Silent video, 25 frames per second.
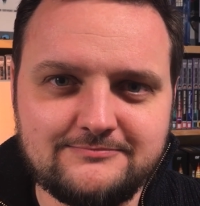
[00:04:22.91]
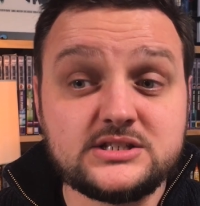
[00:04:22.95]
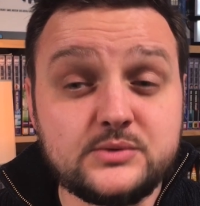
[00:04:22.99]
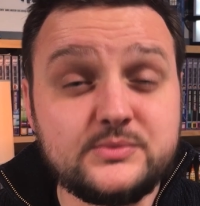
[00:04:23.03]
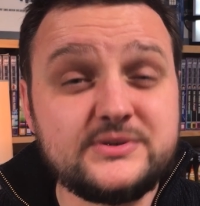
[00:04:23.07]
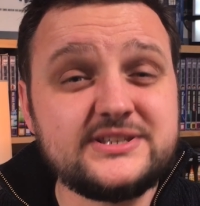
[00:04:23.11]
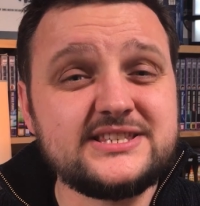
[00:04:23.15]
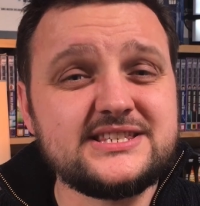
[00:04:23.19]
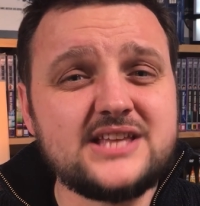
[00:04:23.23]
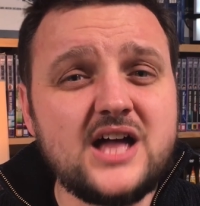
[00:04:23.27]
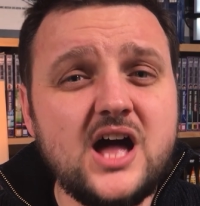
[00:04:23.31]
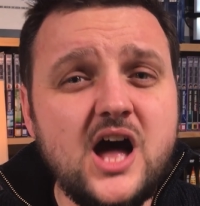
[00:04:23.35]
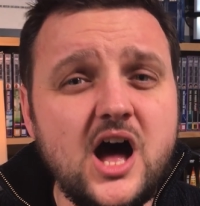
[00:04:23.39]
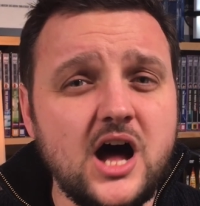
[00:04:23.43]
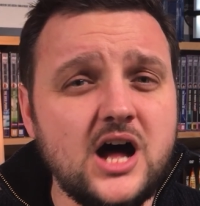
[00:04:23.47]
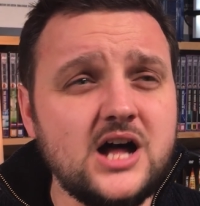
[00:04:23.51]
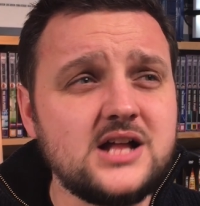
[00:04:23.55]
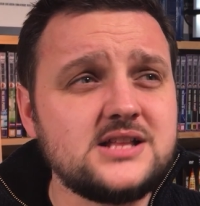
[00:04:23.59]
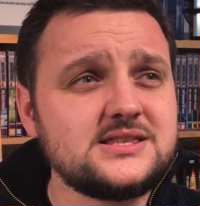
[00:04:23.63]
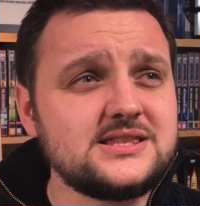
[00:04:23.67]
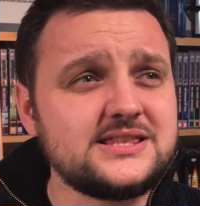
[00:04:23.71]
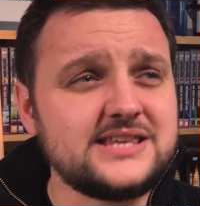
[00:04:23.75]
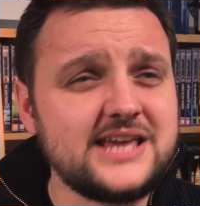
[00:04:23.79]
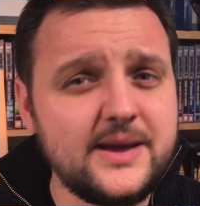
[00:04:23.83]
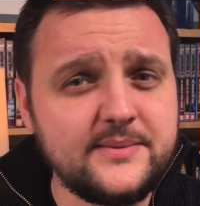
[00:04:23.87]
So we
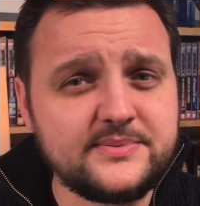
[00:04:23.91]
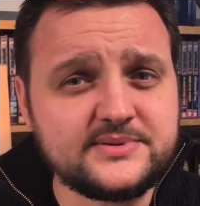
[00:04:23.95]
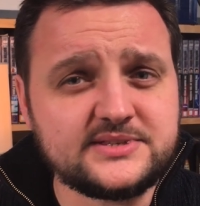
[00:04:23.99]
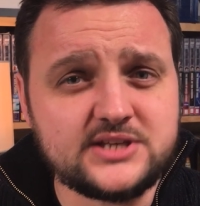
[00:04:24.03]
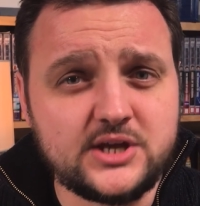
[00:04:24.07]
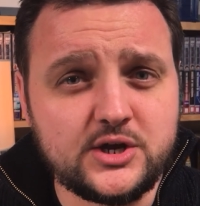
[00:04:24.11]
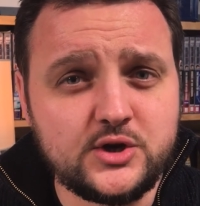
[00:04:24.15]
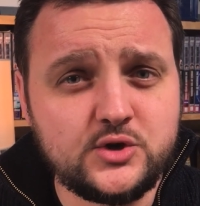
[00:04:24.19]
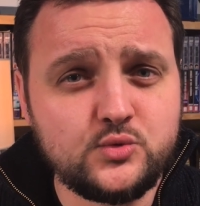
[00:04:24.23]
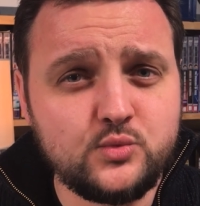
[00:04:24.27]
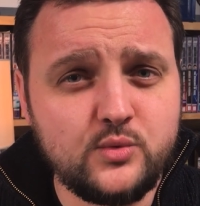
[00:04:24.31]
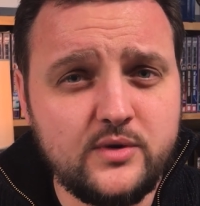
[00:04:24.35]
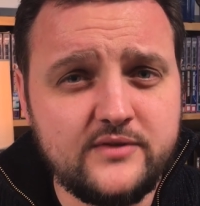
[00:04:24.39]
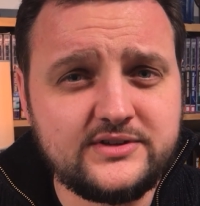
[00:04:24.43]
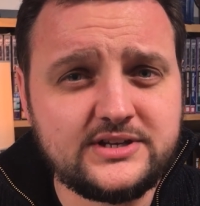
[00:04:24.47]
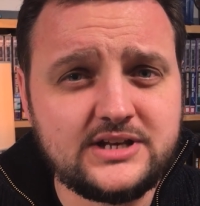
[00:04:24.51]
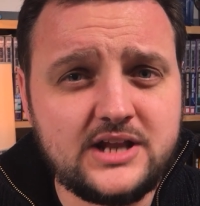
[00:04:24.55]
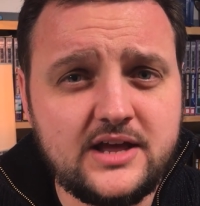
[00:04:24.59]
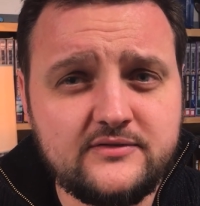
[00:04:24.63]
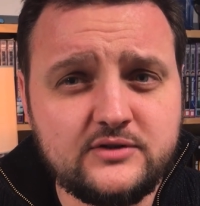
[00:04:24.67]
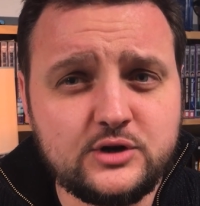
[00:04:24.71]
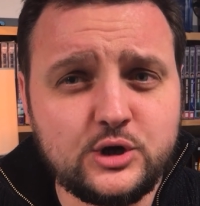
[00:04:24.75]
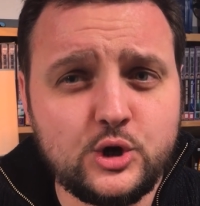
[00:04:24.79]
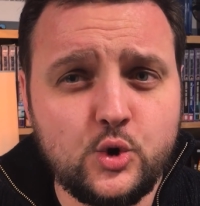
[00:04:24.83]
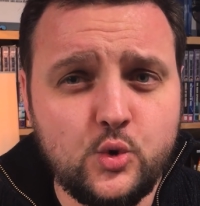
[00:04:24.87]
start the episode with
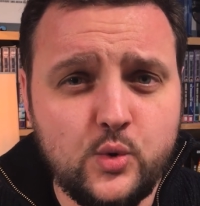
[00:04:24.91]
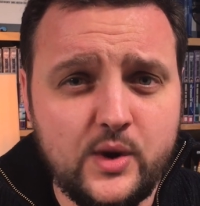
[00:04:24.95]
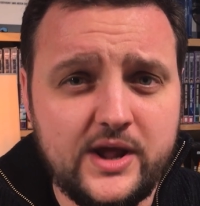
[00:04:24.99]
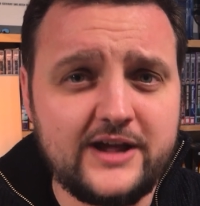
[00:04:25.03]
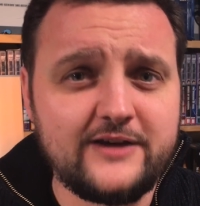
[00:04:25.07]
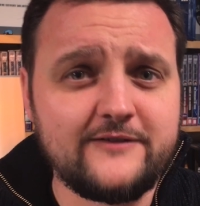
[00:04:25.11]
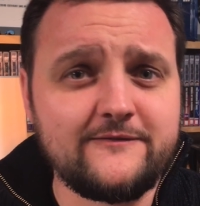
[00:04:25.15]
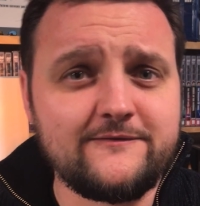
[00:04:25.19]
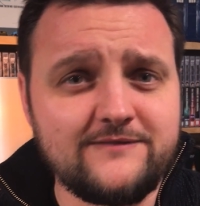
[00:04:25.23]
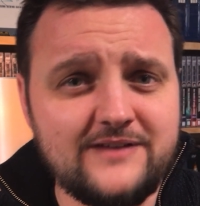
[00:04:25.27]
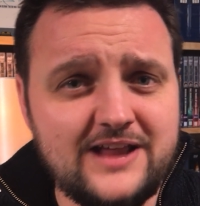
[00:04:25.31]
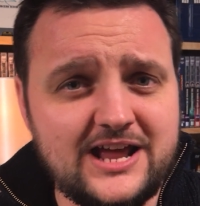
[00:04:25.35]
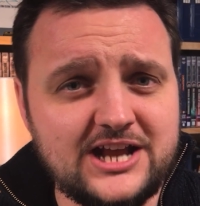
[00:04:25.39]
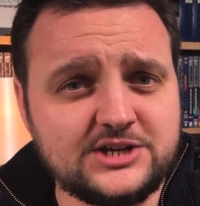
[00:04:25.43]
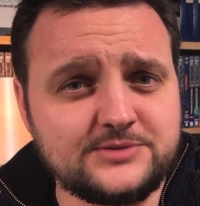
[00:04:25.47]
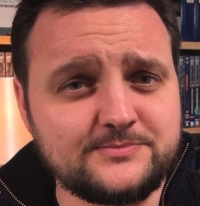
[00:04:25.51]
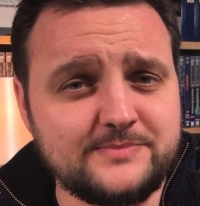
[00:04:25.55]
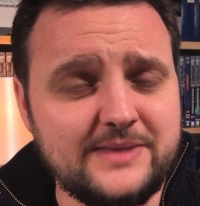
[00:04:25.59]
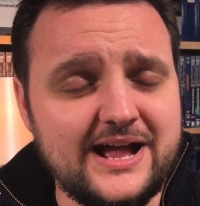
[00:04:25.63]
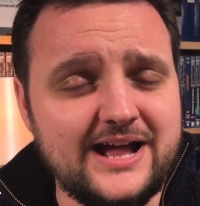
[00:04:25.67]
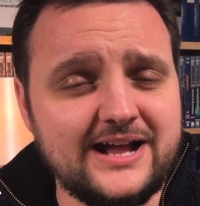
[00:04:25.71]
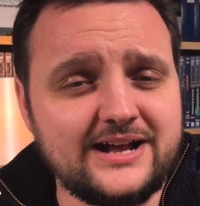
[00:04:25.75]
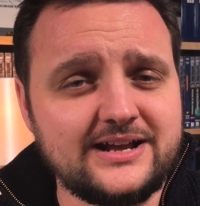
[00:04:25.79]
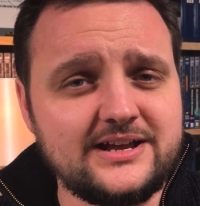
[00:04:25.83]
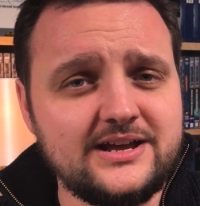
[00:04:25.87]
another quick
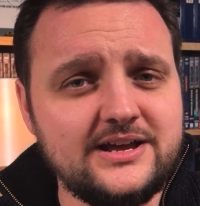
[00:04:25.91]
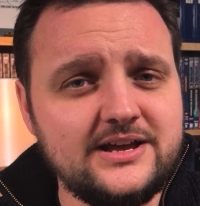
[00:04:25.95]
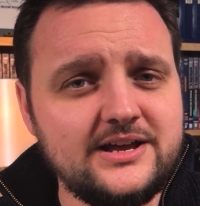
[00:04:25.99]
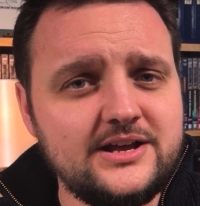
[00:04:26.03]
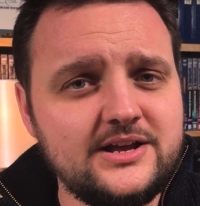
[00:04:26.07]
flashback